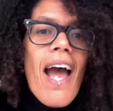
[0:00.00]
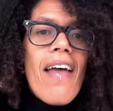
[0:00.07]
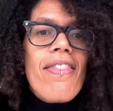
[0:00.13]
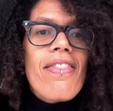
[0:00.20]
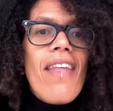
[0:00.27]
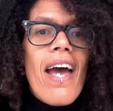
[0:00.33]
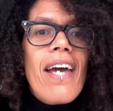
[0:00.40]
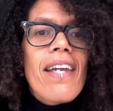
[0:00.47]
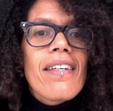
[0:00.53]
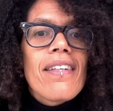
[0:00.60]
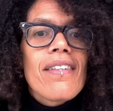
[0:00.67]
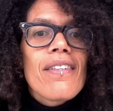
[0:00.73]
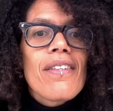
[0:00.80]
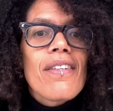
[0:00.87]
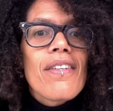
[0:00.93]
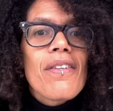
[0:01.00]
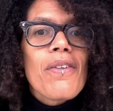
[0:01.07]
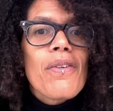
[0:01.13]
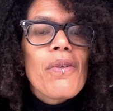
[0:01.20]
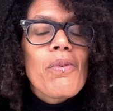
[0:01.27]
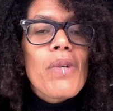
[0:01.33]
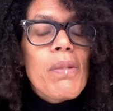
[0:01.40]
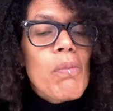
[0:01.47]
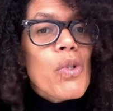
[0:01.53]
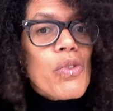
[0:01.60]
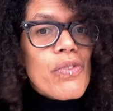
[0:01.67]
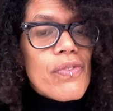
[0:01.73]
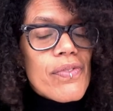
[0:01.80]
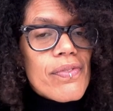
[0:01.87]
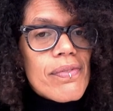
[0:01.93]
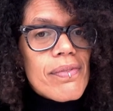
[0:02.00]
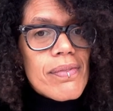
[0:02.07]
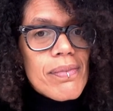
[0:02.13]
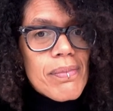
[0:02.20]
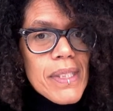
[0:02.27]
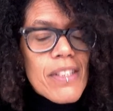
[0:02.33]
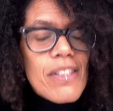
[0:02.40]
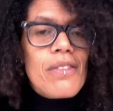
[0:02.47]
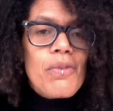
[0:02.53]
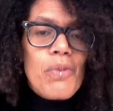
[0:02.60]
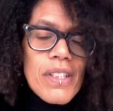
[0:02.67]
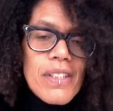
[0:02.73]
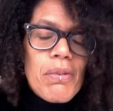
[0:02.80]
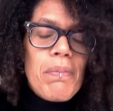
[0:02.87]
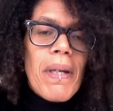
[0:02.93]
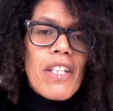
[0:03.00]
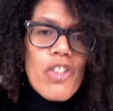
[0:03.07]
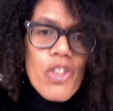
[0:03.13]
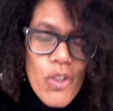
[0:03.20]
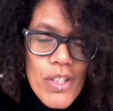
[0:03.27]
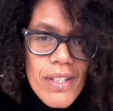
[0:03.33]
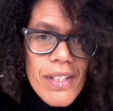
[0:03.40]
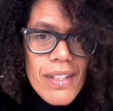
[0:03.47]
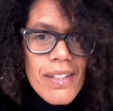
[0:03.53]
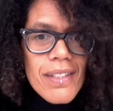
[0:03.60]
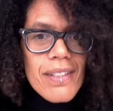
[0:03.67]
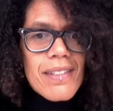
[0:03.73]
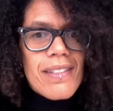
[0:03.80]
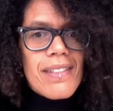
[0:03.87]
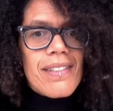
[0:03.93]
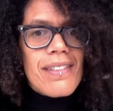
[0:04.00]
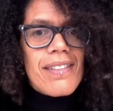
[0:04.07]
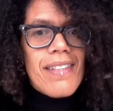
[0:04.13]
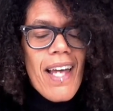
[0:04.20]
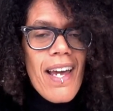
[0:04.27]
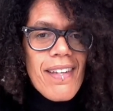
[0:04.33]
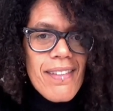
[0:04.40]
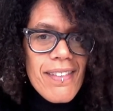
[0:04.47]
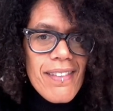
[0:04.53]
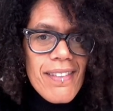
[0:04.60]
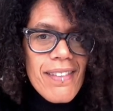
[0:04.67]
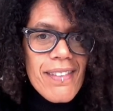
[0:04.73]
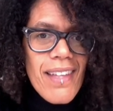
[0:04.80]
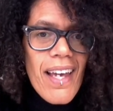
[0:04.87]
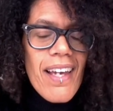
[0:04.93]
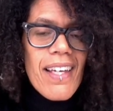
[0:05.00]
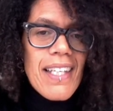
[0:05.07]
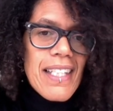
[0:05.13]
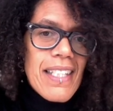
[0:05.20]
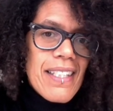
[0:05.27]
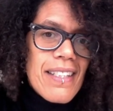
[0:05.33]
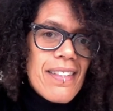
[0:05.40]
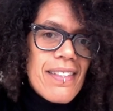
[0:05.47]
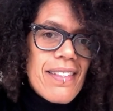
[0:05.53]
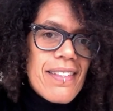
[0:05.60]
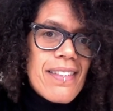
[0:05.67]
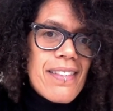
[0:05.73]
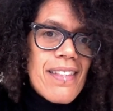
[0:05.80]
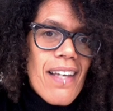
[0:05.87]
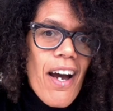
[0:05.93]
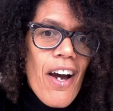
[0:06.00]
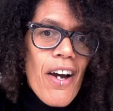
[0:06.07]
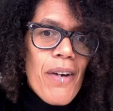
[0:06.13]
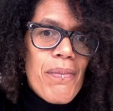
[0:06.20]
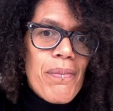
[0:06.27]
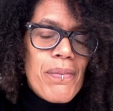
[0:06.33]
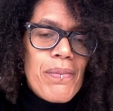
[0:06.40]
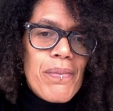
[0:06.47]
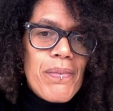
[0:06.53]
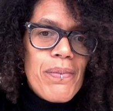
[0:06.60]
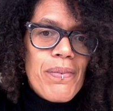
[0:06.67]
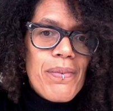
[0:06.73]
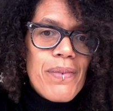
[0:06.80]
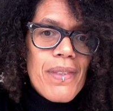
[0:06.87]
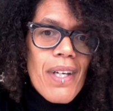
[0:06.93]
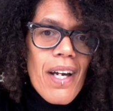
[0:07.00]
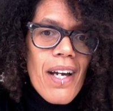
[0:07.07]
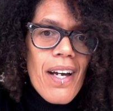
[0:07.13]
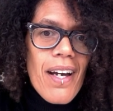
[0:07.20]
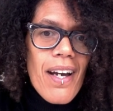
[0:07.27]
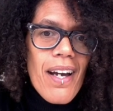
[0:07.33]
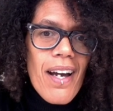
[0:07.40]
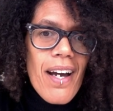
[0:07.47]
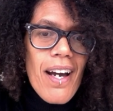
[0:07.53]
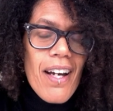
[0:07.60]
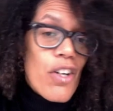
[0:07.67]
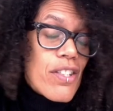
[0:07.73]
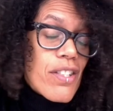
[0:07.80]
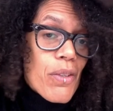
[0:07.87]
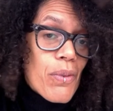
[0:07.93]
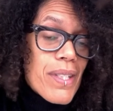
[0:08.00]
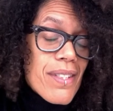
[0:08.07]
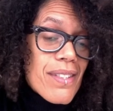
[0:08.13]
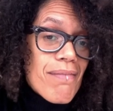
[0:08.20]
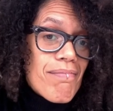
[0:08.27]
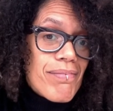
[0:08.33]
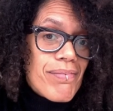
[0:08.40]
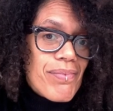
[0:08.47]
and then we move. Because once we make choices, then there is a consequence,